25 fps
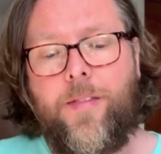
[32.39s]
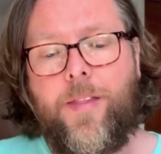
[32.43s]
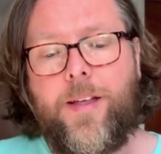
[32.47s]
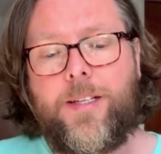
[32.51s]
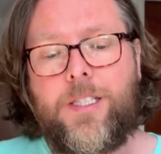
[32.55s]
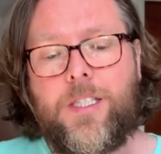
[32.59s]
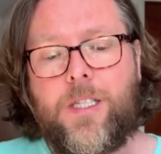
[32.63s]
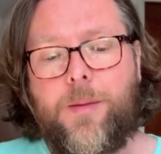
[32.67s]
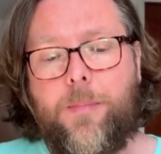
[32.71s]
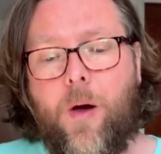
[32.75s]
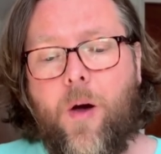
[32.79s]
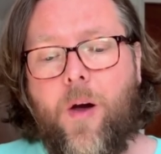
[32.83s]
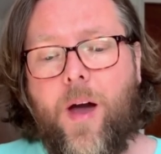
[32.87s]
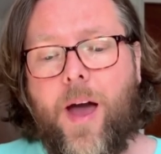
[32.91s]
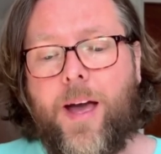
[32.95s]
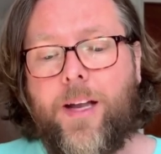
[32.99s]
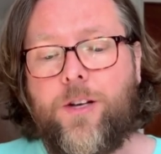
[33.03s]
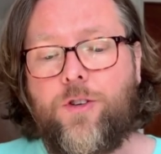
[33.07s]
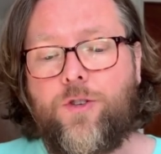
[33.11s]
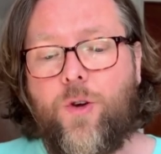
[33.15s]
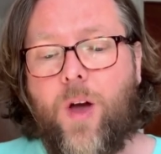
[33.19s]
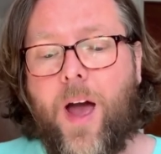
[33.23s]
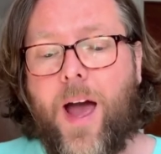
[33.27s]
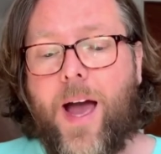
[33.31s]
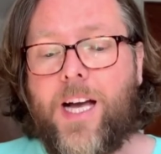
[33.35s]
This is about
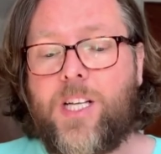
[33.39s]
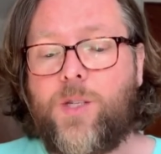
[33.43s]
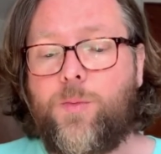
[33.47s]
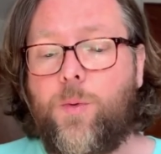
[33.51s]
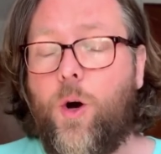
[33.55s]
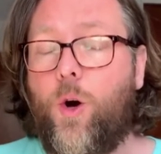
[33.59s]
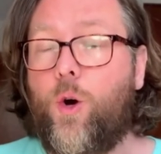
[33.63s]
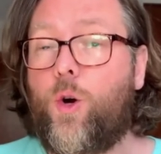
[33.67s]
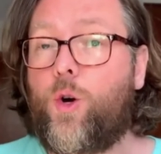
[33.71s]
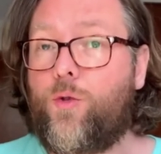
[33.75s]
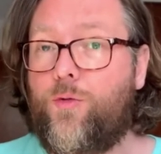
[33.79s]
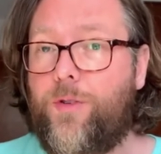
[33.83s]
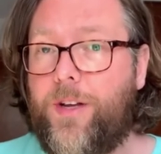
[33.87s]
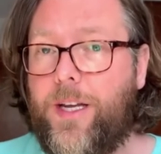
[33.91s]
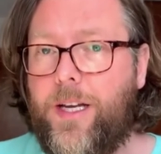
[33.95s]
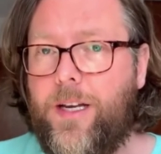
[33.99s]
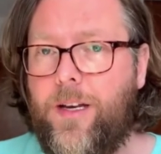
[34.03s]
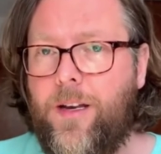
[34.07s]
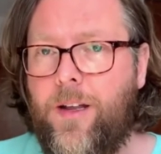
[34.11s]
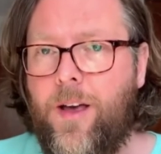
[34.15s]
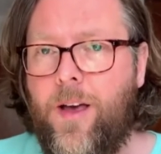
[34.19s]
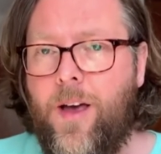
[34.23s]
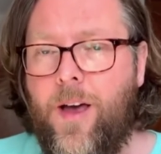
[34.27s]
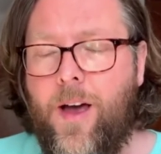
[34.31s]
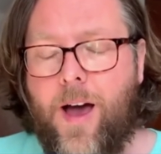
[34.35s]
Andrew Haswell
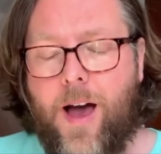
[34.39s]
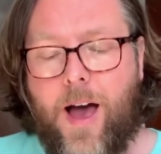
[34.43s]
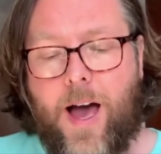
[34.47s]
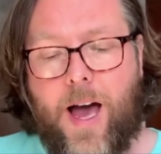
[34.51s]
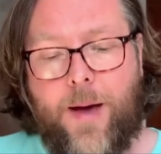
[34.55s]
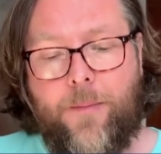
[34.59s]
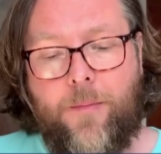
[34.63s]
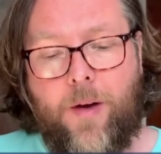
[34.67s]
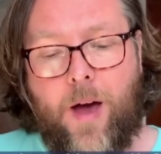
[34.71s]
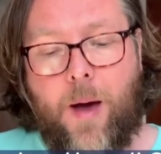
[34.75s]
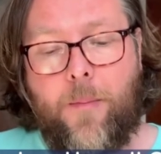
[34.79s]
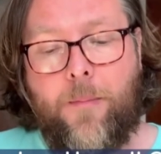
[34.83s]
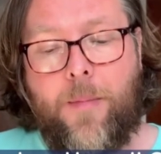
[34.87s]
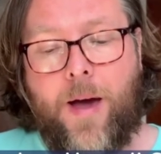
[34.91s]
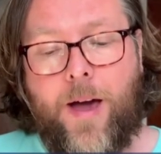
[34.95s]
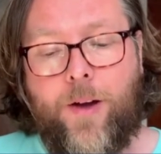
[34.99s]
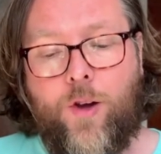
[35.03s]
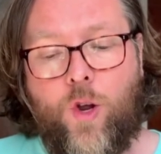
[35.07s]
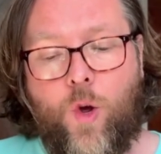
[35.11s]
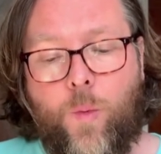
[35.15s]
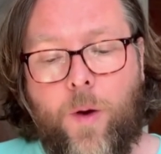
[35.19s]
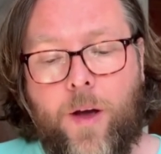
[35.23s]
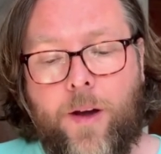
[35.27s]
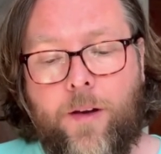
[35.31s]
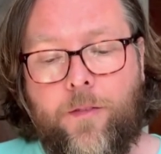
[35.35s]
Green, um, a
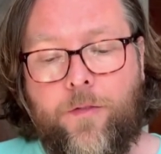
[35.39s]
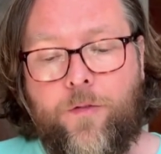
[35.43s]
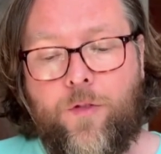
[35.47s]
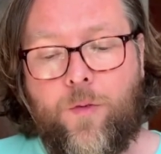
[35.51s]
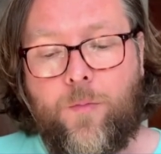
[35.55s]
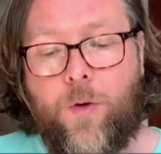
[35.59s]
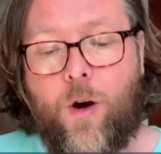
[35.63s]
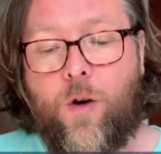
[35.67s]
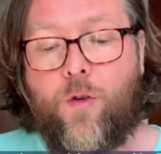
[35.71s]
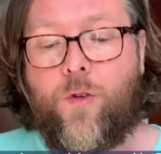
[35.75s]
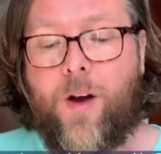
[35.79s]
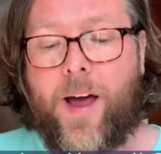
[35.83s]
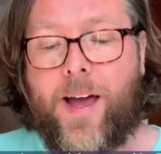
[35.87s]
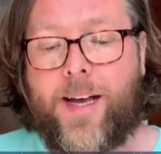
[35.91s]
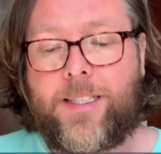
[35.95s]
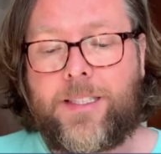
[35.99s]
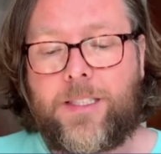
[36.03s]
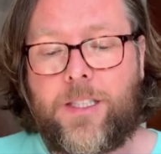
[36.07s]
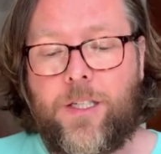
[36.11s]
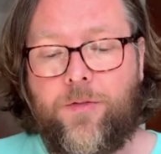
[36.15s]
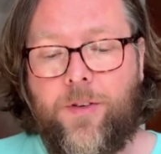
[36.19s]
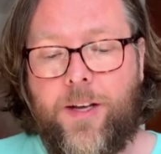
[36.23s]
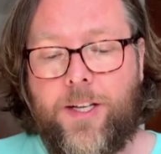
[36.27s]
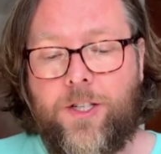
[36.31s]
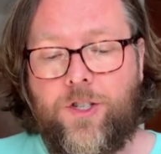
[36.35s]
man who went from
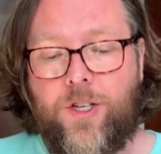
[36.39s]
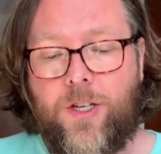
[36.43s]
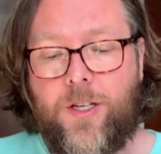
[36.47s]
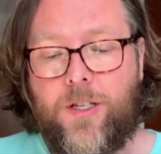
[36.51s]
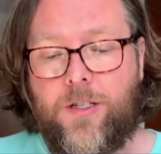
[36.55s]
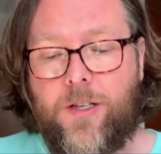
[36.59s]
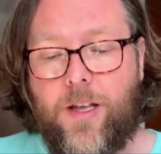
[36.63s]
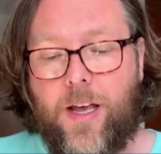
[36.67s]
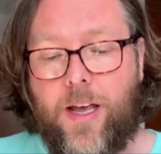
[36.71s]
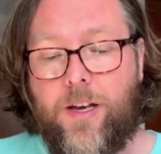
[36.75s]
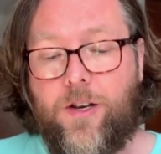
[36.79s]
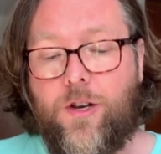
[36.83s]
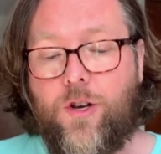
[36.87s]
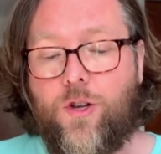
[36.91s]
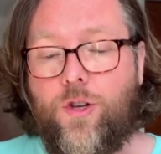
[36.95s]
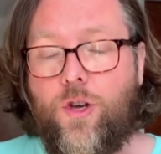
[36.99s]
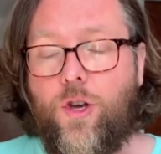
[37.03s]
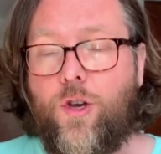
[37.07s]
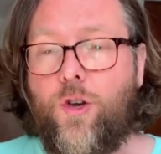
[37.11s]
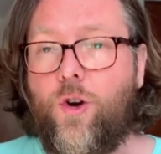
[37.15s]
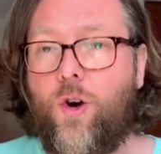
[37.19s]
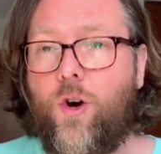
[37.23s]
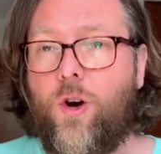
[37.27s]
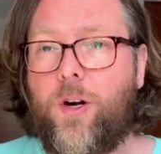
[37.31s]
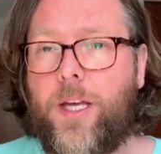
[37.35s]
rags to riches in
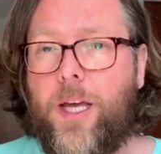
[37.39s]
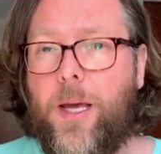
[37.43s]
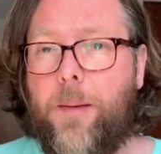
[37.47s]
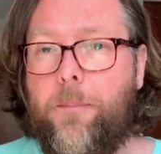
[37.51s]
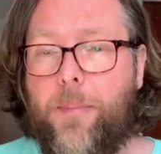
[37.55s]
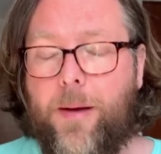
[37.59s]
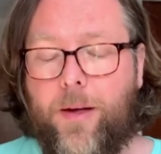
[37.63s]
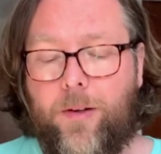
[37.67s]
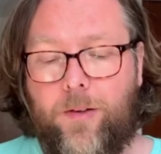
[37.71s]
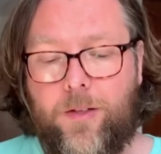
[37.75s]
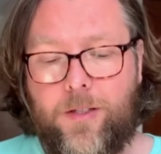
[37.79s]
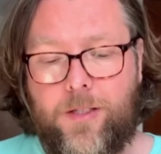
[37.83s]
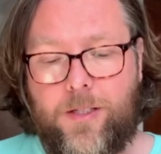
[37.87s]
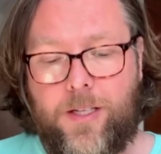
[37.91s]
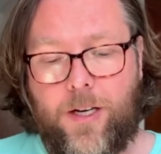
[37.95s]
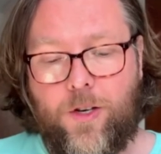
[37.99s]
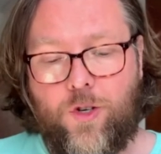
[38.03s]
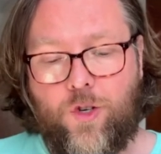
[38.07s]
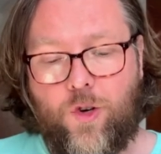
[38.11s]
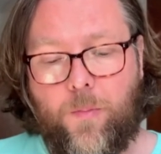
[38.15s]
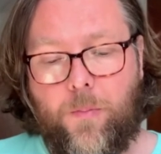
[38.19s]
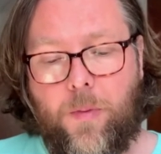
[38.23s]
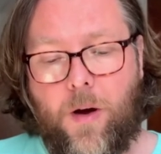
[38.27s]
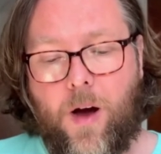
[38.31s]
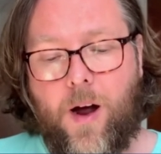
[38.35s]
New York. He built
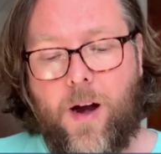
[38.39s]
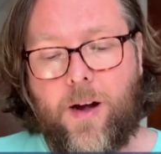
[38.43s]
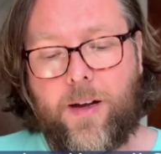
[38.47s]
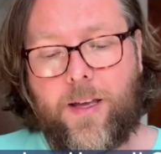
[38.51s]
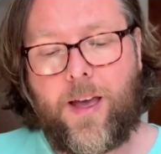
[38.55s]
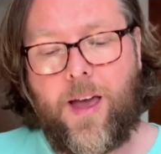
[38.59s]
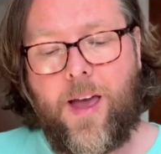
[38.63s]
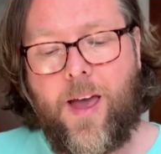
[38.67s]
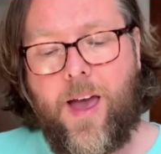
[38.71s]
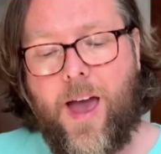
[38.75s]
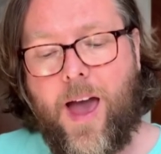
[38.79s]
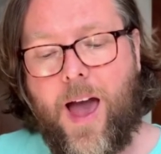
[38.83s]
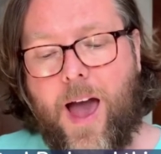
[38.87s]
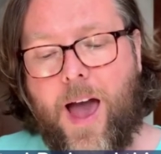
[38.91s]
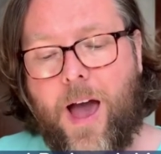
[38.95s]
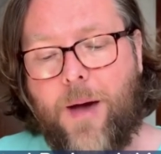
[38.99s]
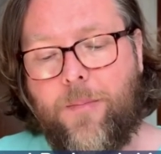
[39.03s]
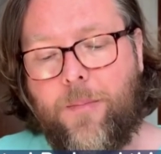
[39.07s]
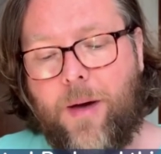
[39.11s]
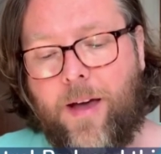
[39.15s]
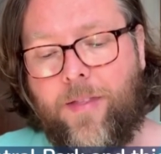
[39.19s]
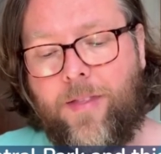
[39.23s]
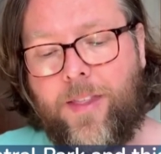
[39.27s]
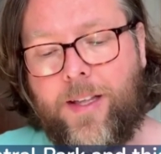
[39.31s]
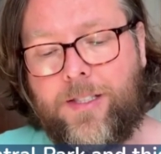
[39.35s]
Central Park,
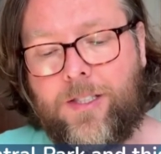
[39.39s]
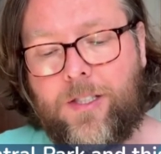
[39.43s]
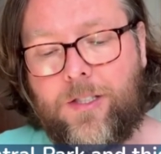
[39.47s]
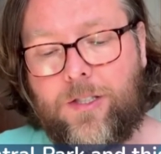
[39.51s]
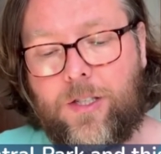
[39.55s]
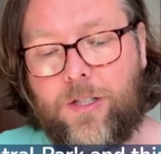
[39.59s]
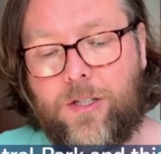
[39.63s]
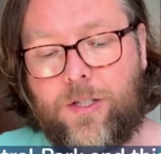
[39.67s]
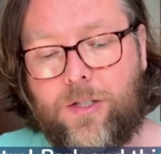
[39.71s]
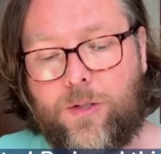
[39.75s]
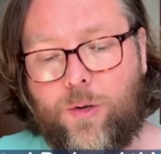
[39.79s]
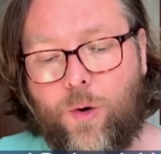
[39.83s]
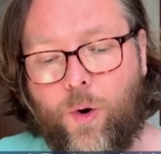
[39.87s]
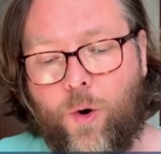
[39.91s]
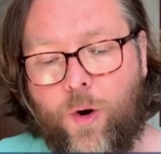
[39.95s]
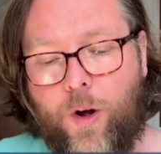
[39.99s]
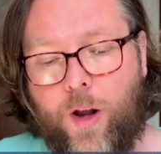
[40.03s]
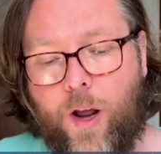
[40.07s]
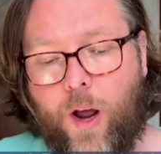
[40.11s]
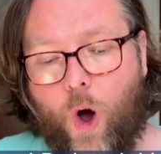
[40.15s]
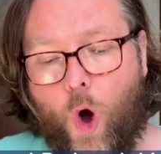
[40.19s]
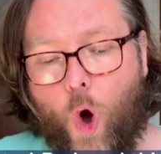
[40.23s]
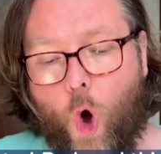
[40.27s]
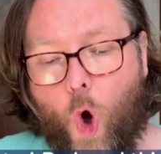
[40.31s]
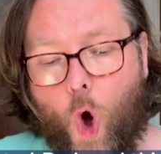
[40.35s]
um, and this is the
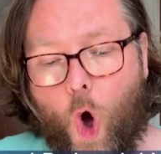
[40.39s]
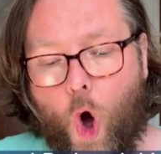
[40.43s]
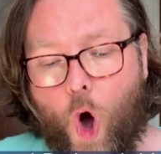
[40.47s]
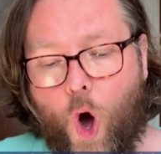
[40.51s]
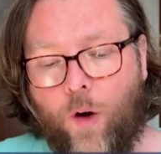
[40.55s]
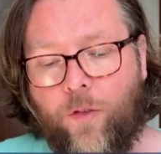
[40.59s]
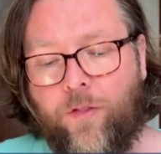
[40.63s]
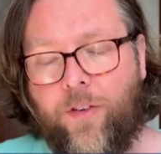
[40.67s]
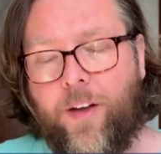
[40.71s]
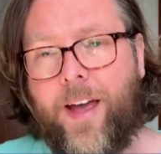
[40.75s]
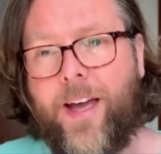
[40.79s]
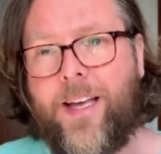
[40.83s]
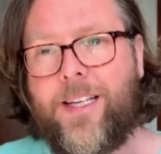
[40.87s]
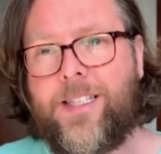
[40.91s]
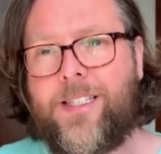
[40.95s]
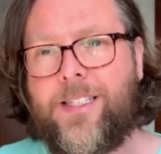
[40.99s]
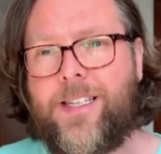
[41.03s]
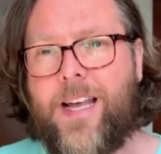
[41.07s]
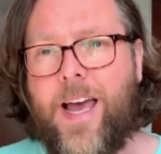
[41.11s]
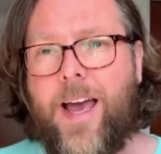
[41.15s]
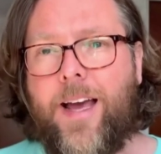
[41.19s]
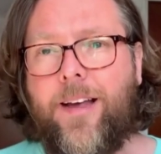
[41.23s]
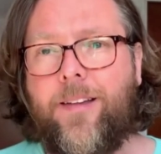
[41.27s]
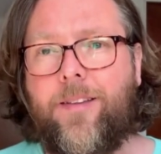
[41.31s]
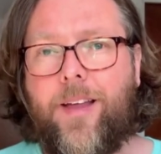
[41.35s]
story of his
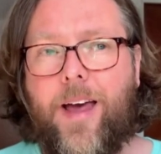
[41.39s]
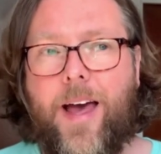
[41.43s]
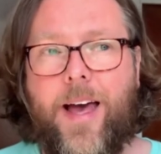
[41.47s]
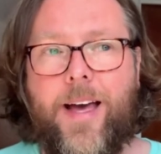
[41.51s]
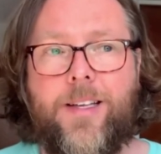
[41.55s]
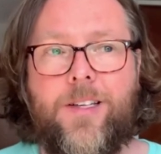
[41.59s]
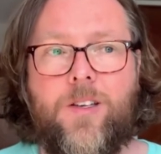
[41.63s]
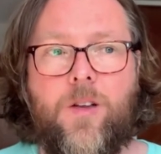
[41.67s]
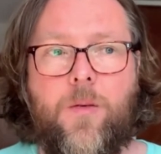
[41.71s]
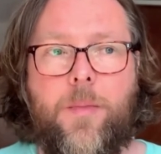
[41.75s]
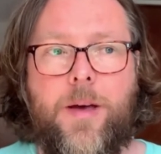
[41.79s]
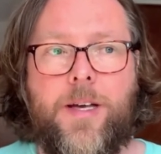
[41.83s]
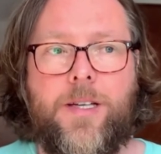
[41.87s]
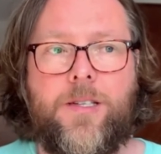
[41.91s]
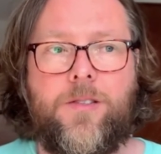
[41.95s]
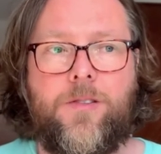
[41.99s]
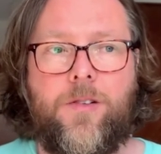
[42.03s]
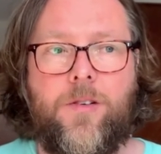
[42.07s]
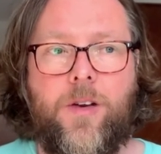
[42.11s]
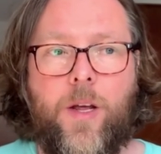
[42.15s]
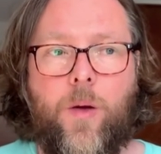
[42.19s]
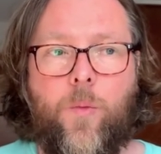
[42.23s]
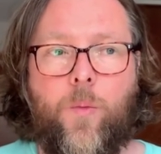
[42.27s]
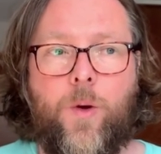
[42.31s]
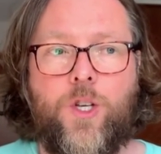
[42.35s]
death and a
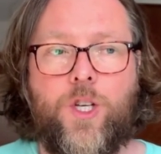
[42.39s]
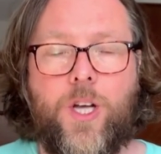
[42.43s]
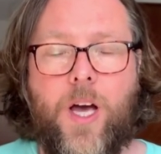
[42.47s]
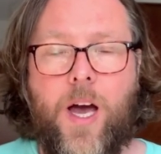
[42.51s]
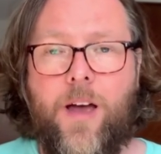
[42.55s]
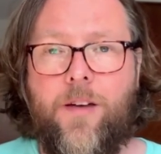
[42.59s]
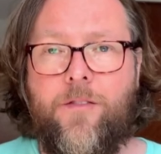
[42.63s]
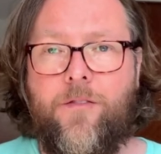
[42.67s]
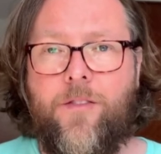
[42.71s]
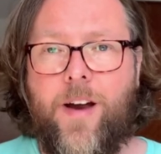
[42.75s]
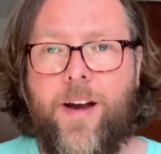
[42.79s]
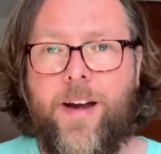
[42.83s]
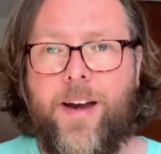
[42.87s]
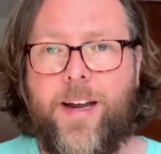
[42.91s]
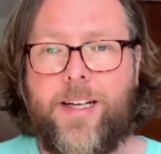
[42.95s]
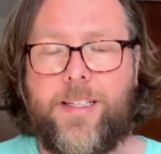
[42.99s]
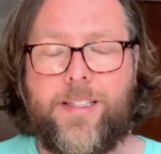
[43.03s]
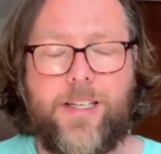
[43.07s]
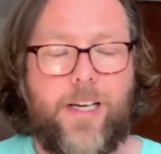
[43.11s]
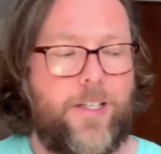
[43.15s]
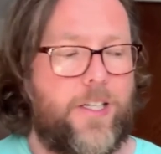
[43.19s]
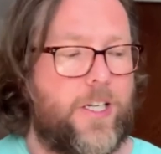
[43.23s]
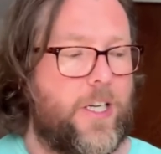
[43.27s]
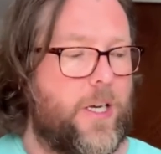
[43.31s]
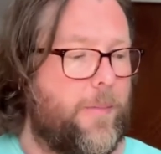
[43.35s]
mystery, which I'm very
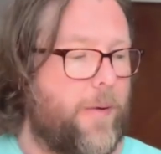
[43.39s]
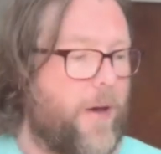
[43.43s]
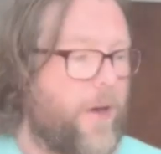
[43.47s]
excited